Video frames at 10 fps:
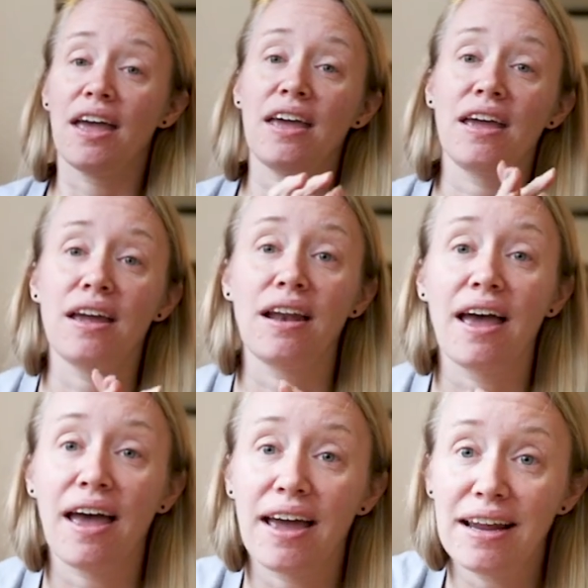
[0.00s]
in
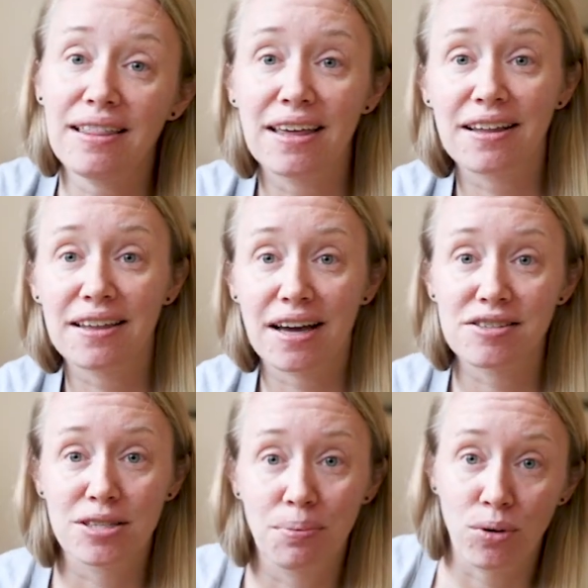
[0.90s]
anything like that
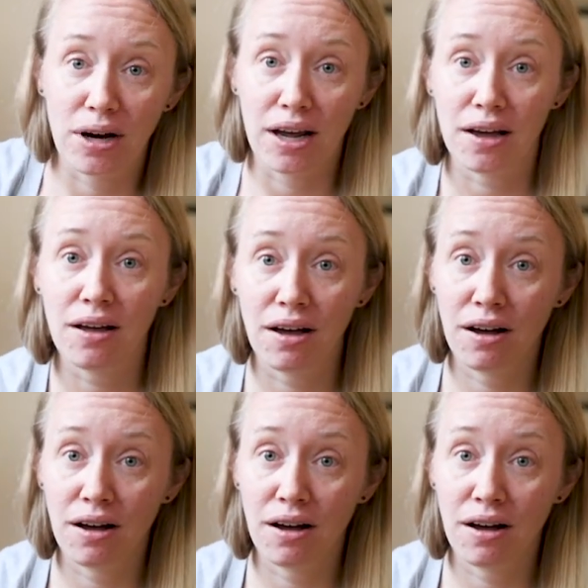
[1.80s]
and supporting